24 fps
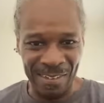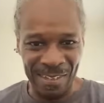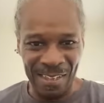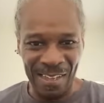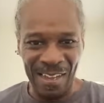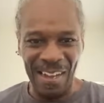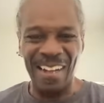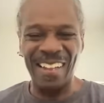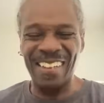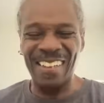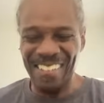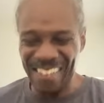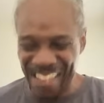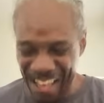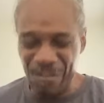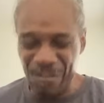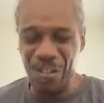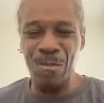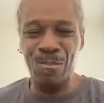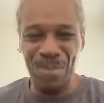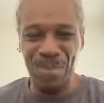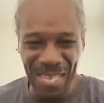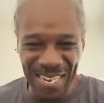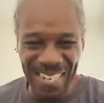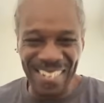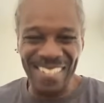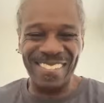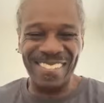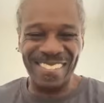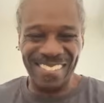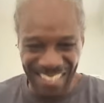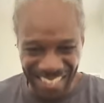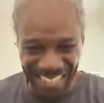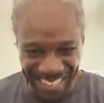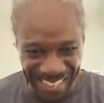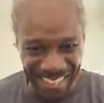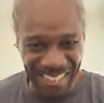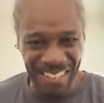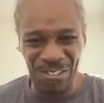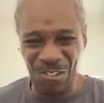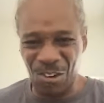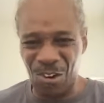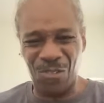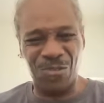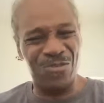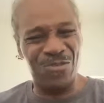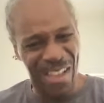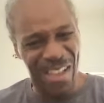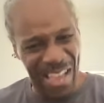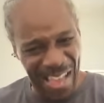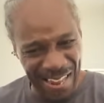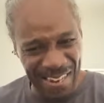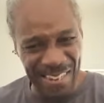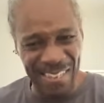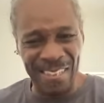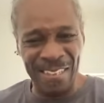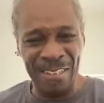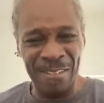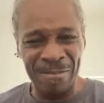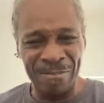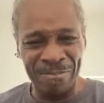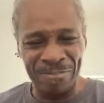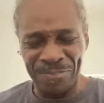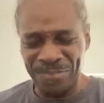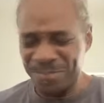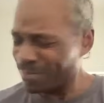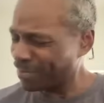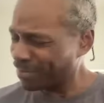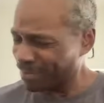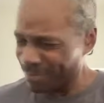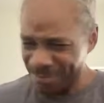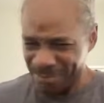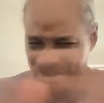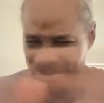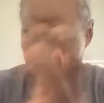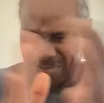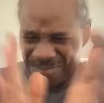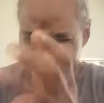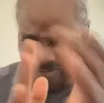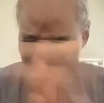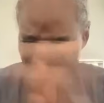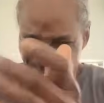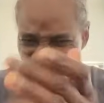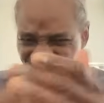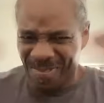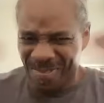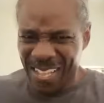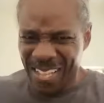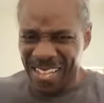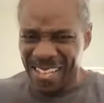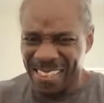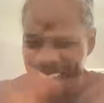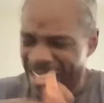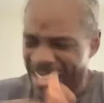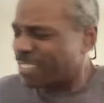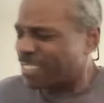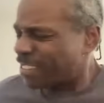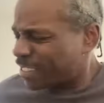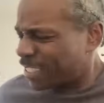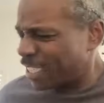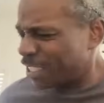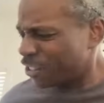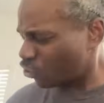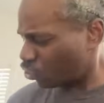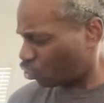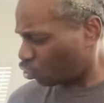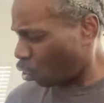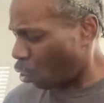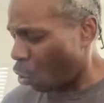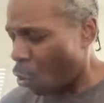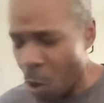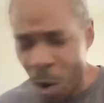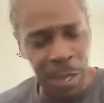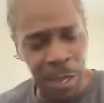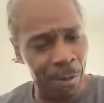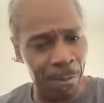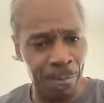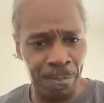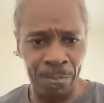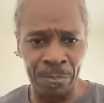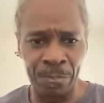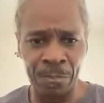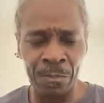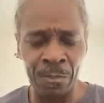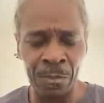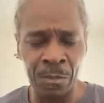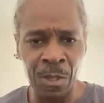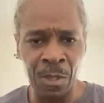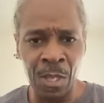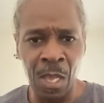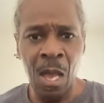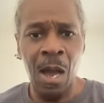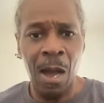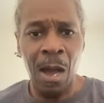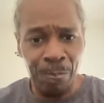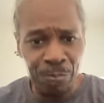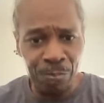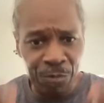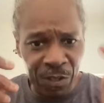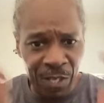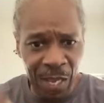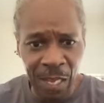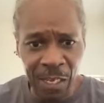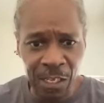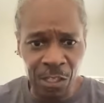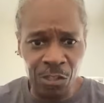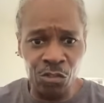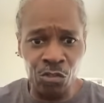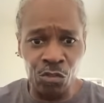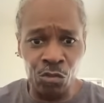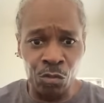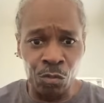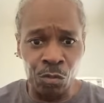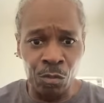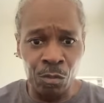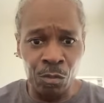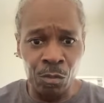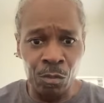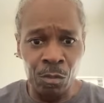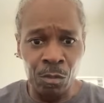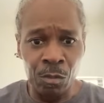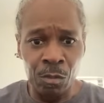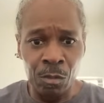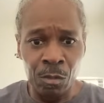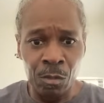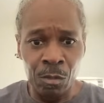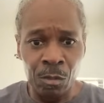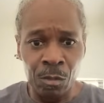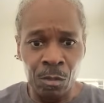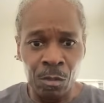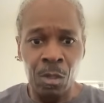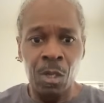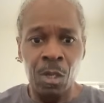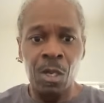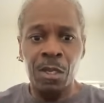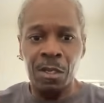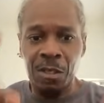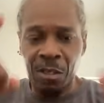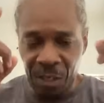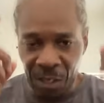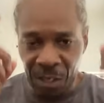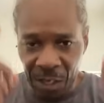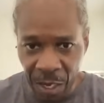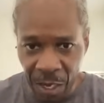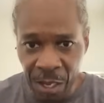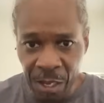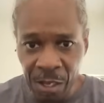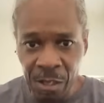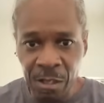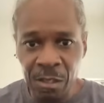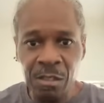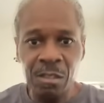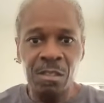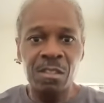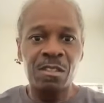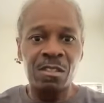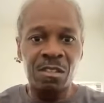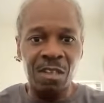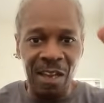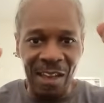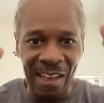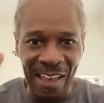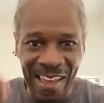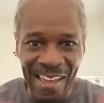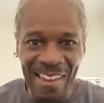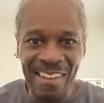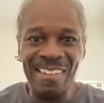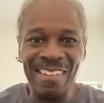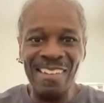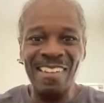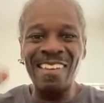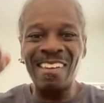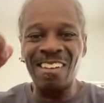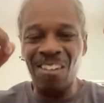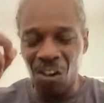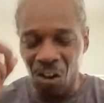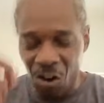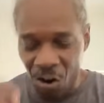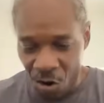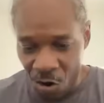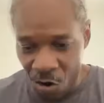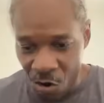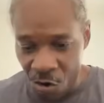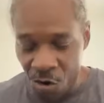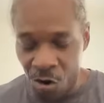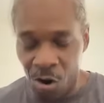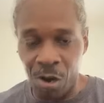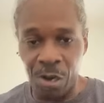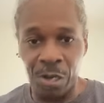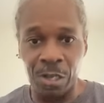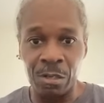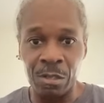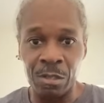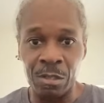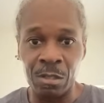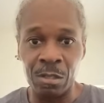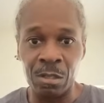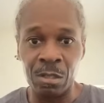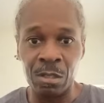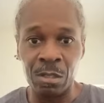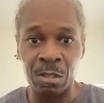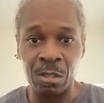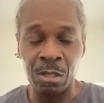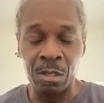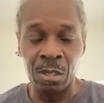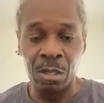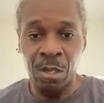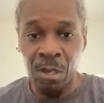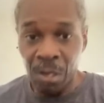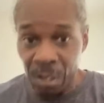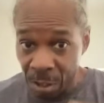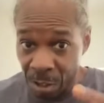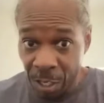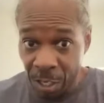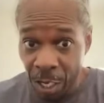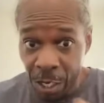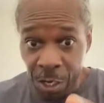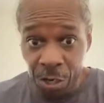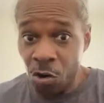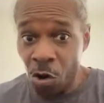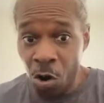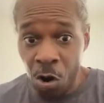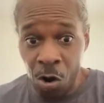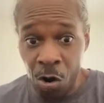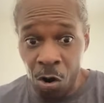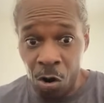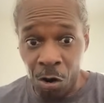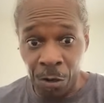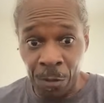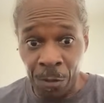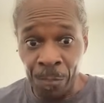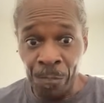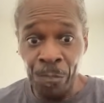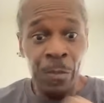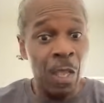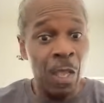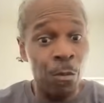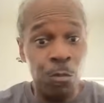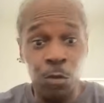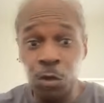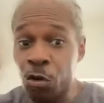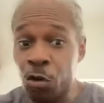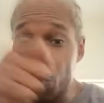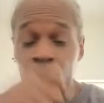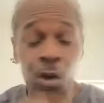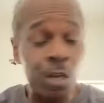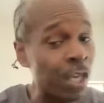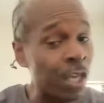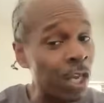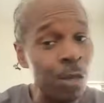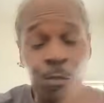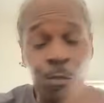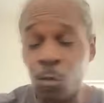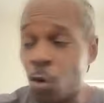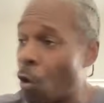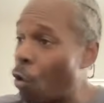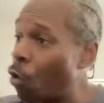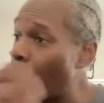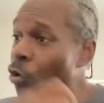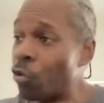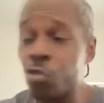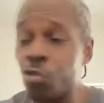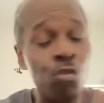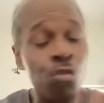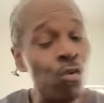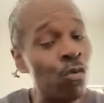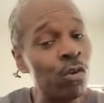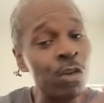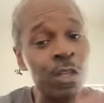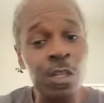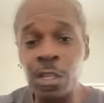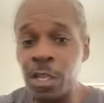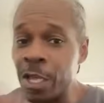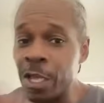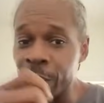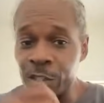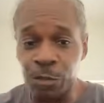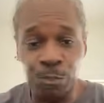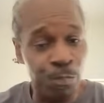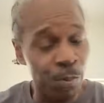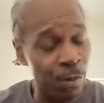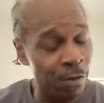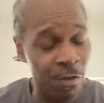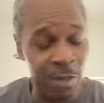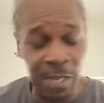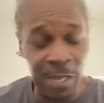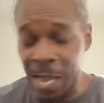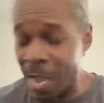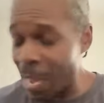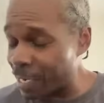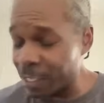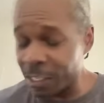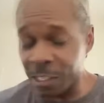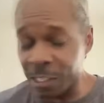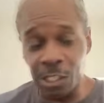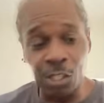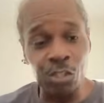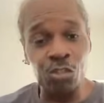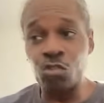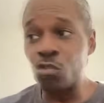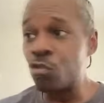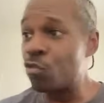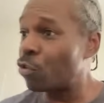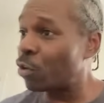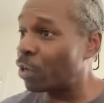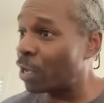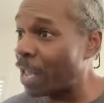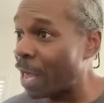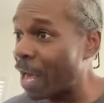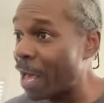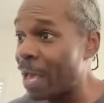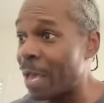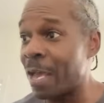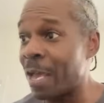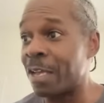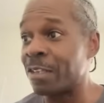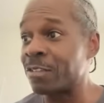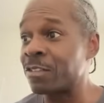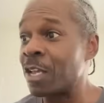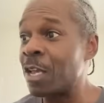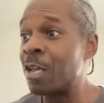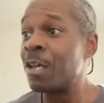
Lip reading: 11 minutes in already? Let's get to it. I'm telling you, get your editing on. Get it on. And we're going to keep going through the list periodically through class.